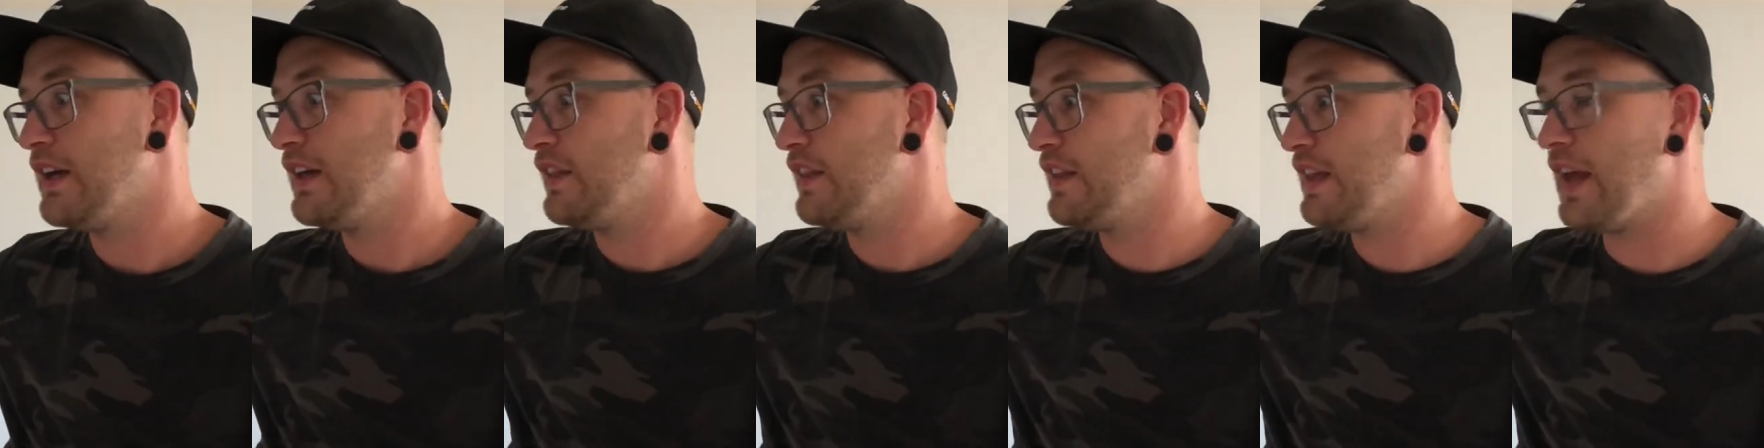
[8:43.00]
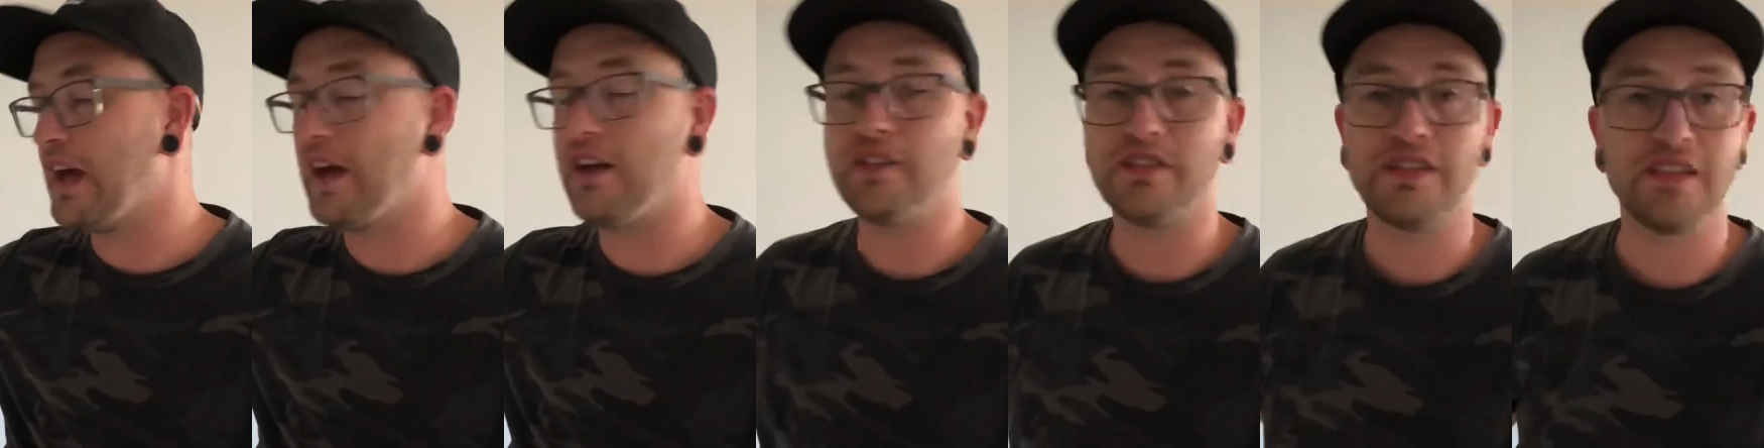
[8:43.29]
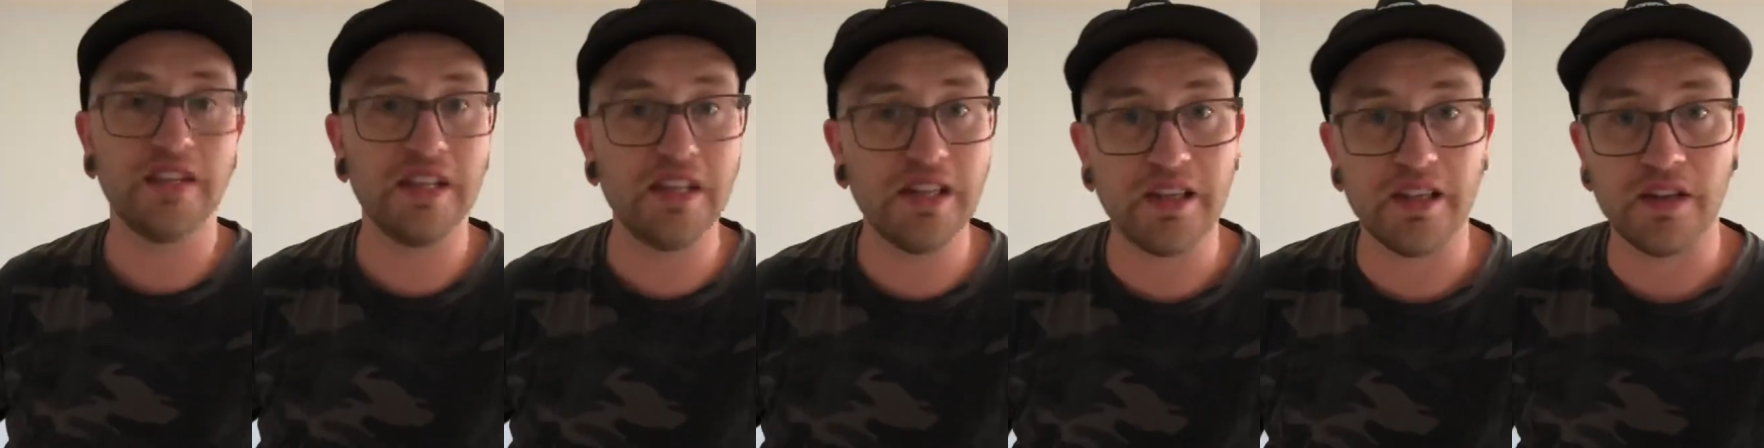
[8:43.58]
the
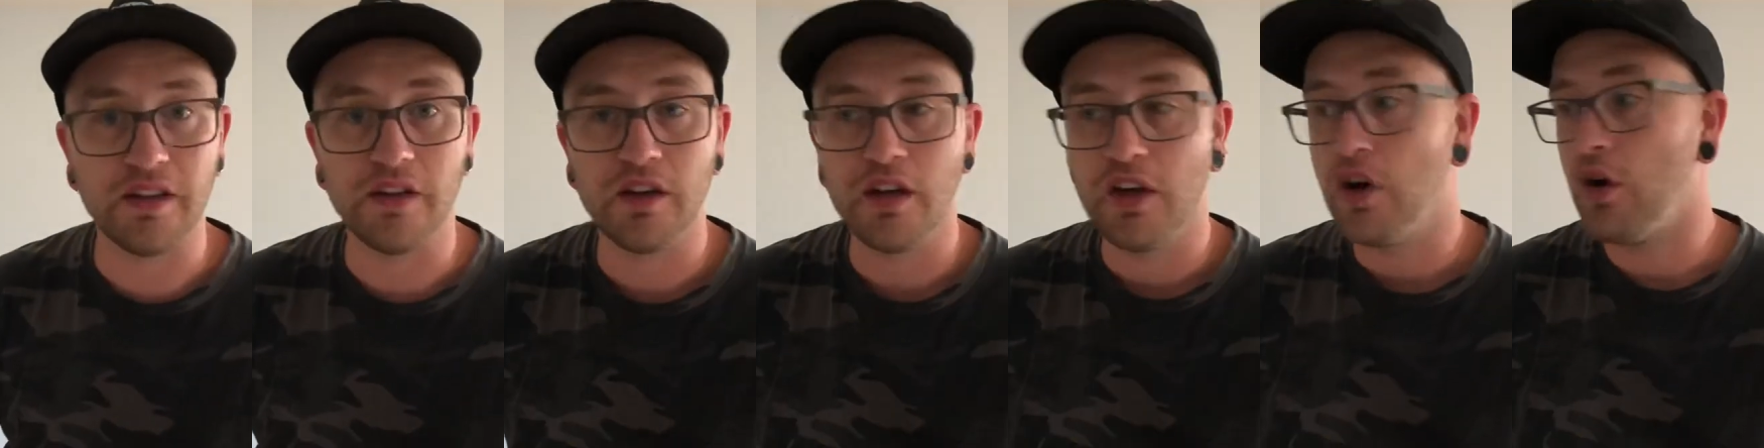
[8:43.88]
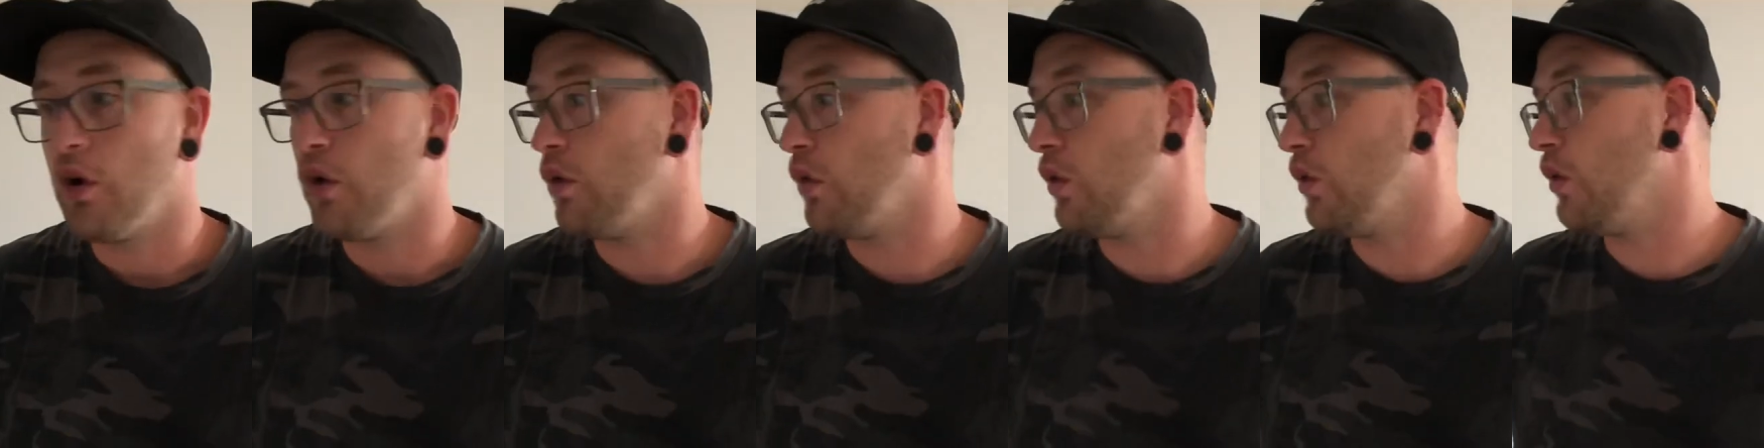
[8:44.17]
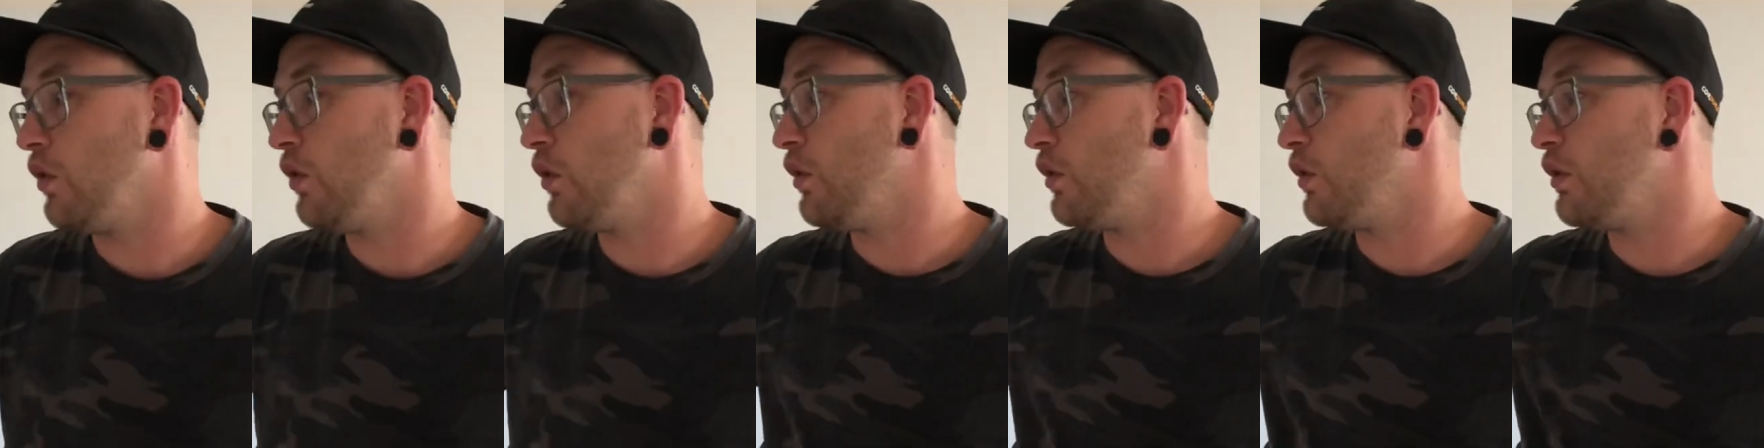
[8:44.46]
LT
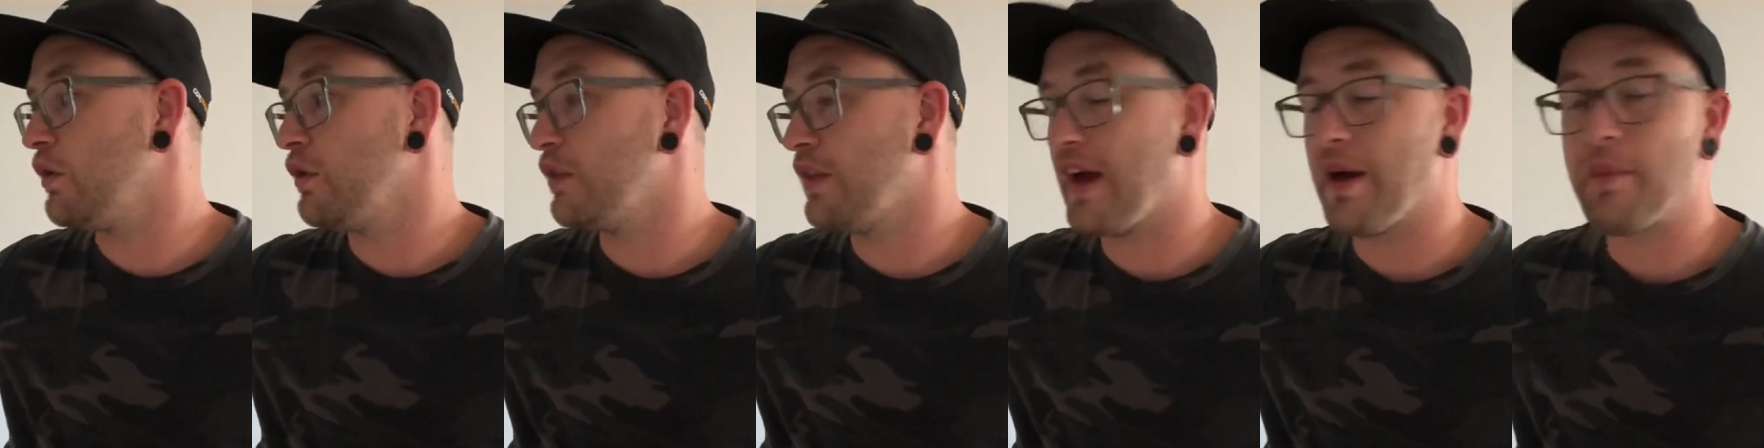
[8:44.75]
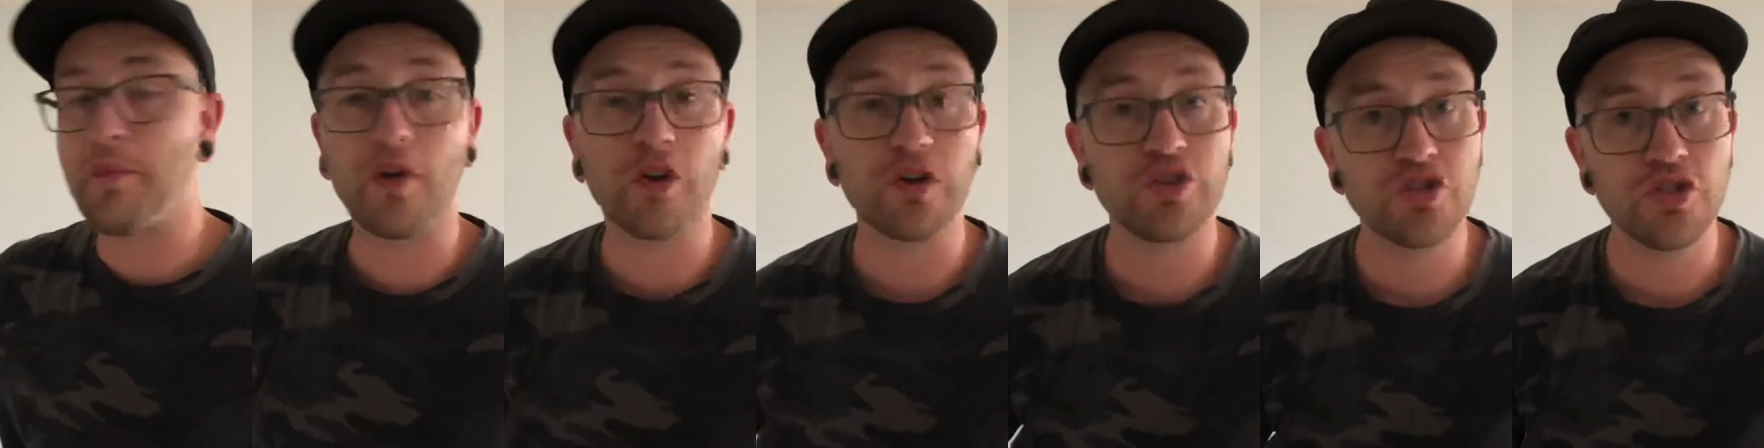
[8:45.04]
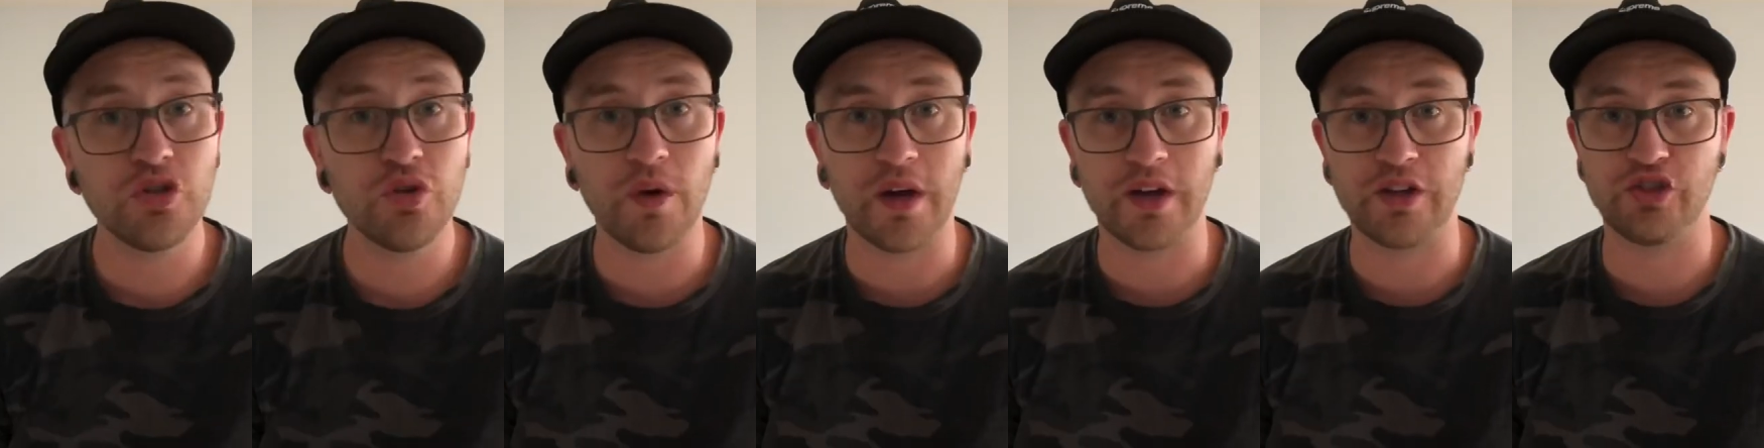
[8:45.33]
or the
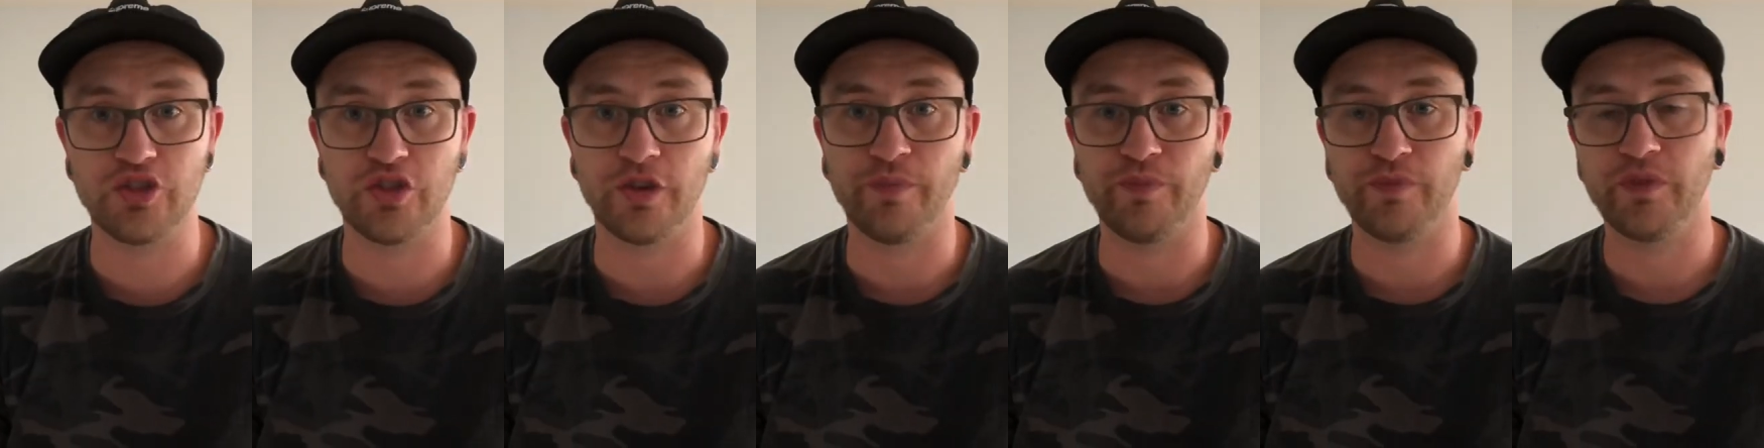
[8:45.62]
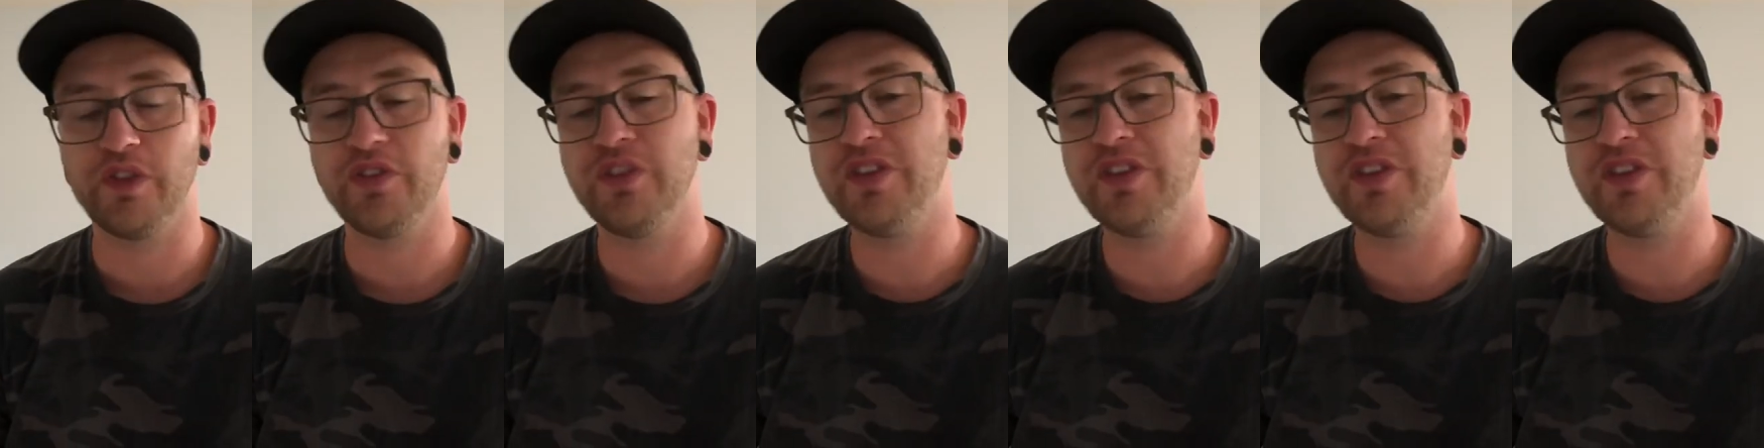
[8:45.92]
MR2 engine.